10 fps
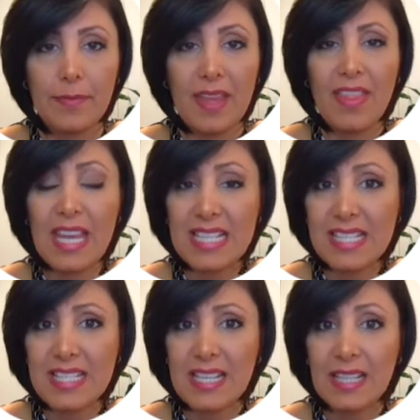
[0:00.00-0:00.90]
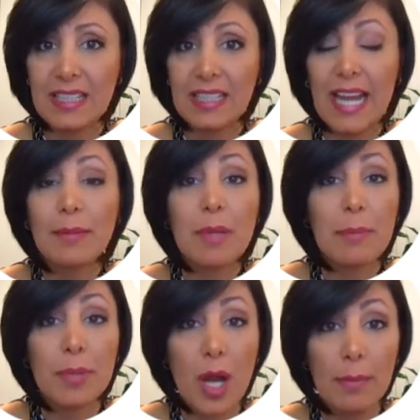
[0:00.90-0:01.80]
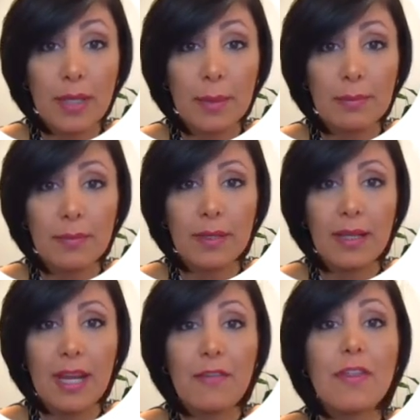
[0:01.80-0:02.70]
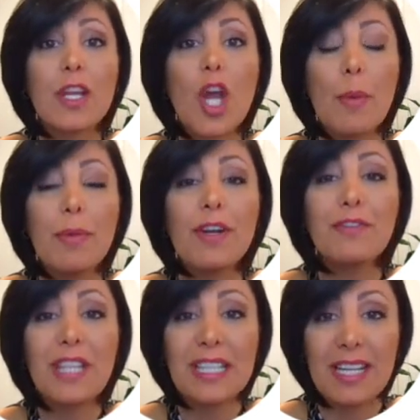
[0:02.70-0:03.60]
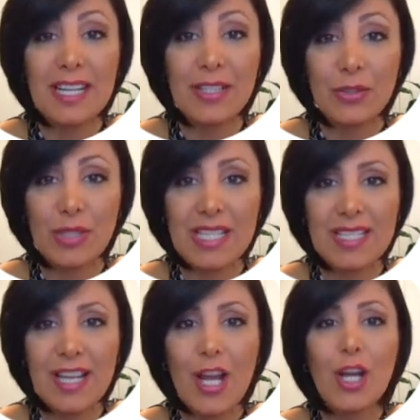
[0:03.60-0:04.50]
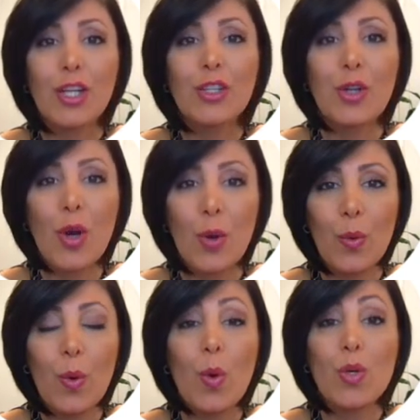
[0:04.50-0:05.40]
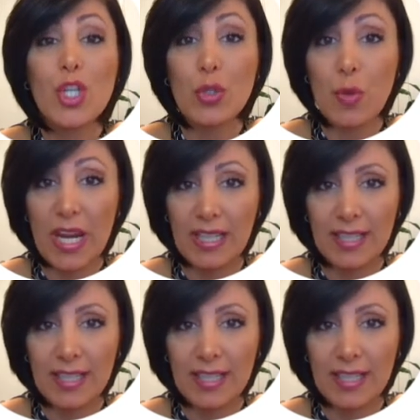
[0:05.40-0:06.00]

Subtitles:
This can be a problem if the number of data entries grow or shrink.